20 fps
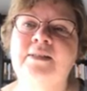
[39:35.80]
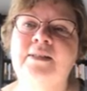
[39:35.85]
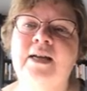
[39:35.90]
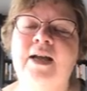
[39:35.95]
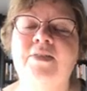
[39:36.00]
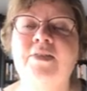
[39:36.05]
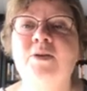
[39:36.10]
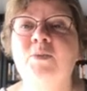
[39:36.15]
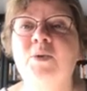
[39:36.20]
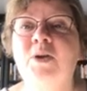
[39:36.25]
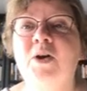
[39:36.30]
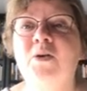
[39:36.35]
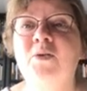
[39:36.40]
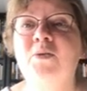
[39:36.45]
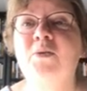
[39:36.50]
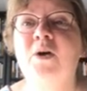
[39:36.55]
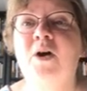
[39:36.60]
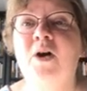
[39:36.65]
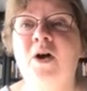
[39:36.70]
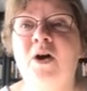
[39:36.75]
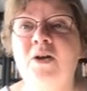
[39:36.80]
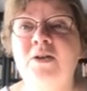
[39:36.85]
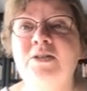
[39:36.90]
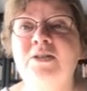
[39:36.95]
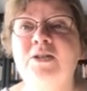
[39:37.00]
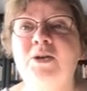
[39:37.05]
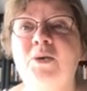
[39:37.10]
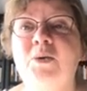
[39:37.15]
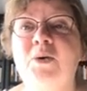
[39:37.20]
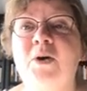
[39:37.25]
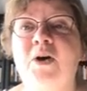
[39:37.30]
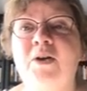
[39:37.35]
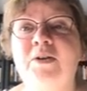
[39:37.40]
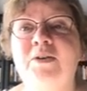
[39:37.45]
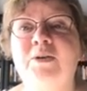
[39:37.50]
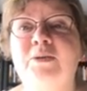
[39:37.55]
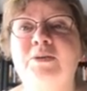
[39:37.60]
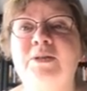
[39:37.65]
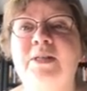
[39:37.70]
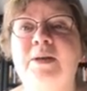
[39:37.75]
I think we also all
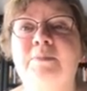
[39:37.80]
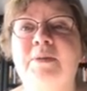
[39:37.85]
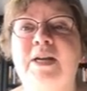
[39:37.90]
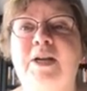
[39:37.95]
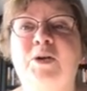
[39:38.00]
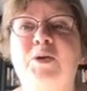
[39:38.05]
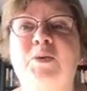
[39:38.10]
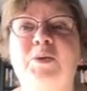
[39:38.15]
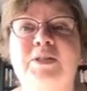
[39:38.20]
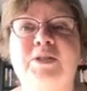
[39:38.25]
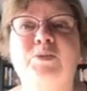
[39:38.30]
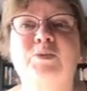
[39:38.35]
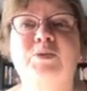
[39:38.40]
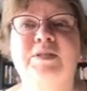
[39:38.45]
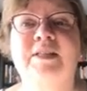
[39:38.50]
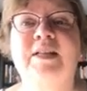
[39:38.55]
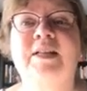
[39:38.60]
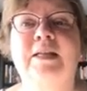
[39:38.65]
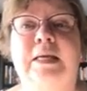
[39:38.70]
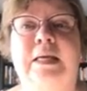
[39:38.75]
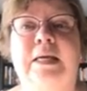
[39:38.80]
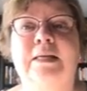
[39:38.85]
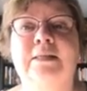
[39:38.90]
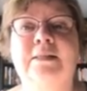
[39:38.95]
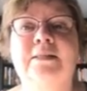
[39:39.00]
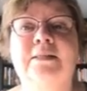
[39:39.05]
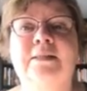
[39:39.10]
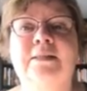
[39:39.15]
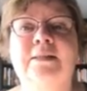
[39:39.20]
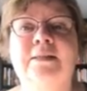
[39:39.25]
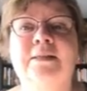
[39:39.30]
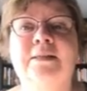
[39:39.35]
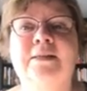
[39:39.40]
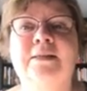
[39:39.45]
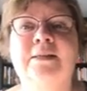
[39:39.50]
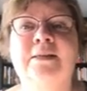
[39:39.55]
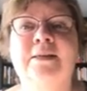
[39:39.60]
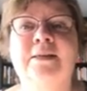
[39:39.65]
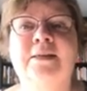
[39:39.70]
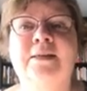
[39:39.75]
know somebody who is resilient.
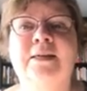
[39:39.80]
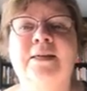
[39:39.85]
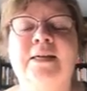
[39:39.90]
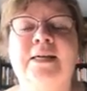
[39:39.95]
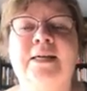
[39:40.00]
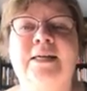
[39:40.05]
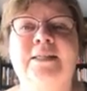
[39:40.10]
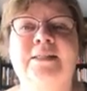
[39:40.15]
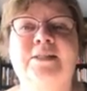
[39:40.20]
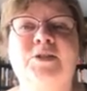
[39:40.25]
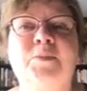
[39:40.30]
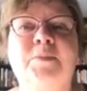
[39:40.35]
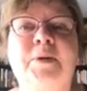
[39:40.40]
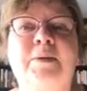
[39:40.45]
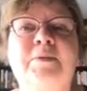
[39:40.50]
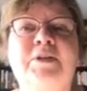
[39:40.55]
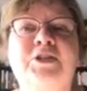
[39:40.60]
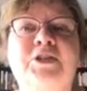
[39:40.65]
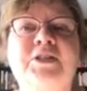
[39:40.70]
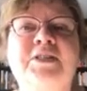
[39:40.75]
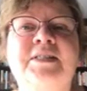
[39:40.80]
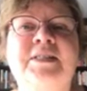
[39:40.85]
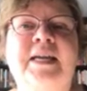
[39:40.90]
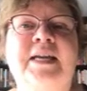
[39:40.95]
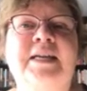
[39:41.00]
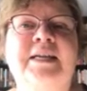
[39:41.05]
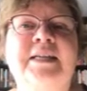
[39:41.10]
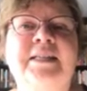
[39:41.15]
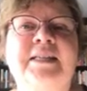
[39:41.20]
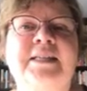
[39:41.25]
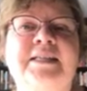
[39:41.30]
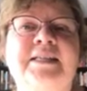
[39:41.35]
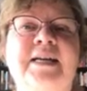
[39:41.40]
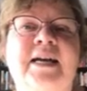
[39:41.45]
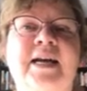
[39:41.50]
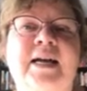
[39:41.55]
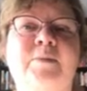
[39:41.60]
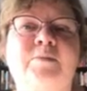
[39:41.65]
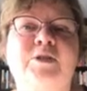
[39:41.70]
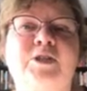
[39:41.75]
And so maybe just taking the
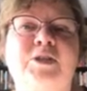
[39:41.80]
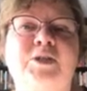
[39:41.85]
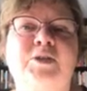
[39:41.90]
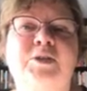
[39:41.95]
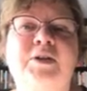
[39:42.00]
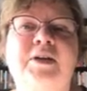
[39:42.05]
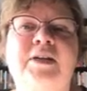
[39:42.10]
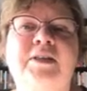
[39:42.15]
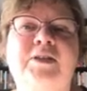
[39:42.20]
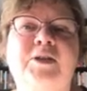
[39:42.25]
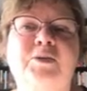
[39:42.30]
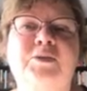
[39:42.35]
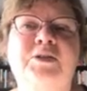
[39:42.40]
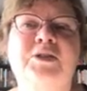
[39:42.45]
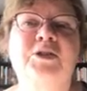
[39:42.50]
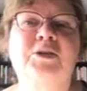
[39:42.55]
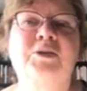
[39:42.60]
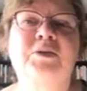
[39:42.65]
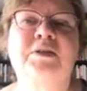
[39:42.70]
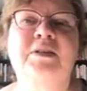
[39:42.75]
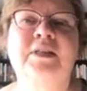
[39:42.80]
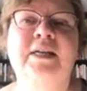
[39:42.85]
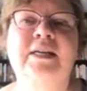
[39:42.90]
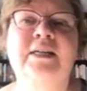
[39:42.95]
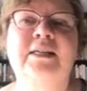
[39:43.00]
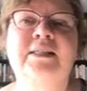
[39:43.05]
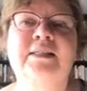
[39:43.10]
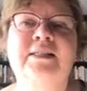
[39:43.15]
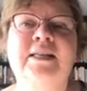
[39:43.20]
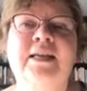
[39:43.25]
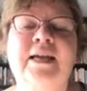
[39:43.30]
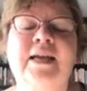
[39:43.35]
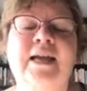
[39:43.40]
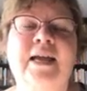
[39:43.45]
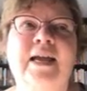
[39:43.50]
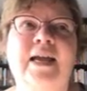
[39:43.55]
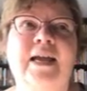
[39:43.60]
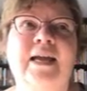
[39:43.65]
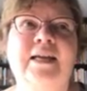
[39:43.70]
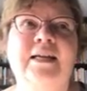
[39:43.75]
time to look at those two things
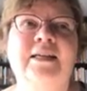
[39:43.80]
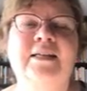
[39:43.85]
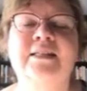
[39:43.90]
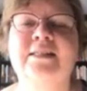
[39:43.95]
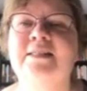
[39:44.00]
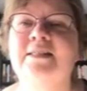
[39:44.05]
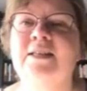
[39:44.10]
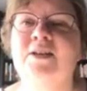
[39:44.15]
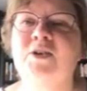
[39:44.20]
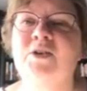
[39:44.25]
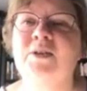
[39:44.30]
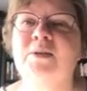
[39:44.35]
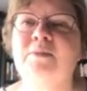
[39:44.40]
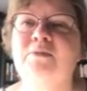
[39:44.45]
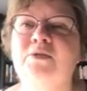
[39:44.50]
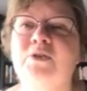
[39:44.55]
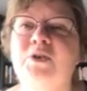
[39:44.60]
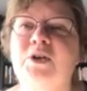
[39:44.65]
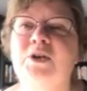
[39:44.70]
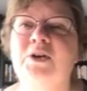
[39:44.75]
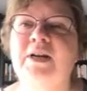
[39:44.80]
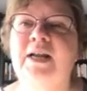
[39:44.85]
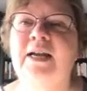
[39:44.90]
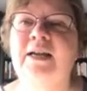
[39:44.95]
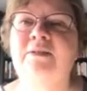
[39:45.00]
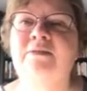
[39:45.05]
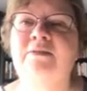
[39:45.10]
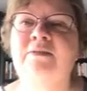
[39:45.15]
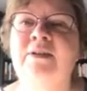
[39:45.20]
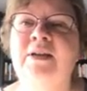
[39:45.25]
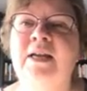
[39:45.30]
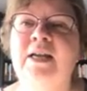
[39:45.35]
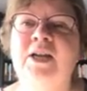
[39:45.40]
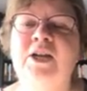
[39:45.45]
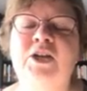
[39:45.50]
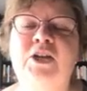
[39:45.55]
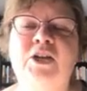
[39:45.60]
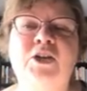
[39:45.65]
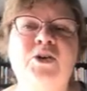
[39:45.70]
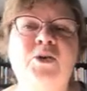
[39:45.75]
and consider them for your life.
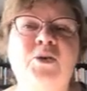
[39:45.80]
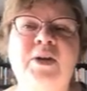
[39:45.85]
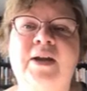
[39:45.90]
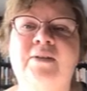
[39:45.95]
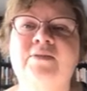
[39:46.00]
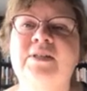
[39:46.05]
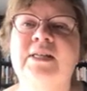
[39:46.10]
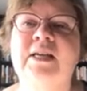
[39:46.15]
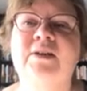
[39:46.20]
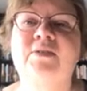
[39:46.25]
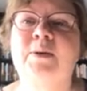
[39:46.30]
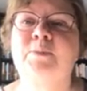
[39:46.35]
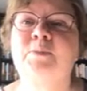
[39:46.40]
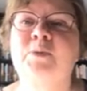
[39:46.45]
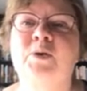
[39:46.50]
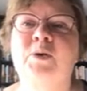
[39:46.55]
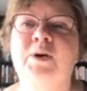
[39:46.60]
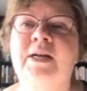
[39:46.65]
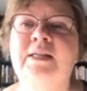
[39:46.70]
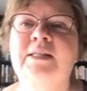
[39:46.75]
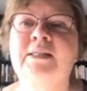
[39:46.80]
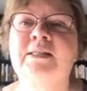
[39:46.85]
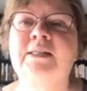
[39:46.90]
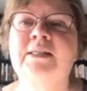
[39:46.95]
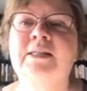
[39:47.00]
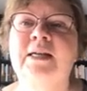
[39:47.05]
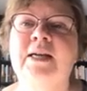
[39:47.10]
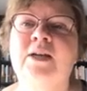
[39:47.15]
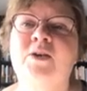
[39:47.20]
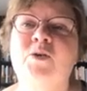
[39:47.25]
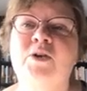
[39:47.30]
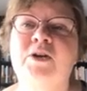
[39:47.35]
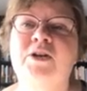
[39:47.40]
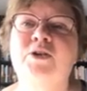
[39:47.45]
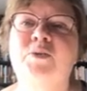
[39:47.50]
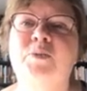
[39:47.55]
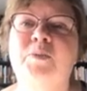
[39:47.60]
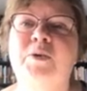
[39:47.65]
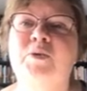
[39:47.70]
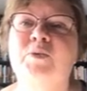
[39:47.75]
You don't have to give up grit in order
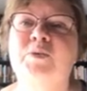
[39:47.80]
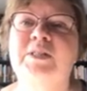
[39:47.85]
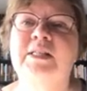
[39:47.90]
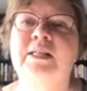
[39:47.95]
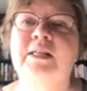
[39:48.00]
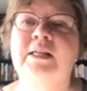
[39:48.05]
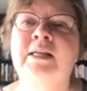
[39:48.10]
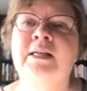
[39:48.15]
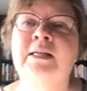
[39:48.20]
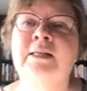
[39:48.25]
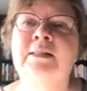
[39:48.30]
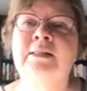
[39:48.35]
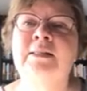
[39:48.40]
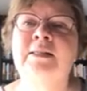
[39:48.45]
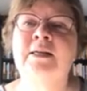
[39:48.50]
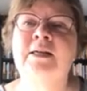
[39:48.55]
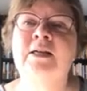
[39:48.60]
to be resilient,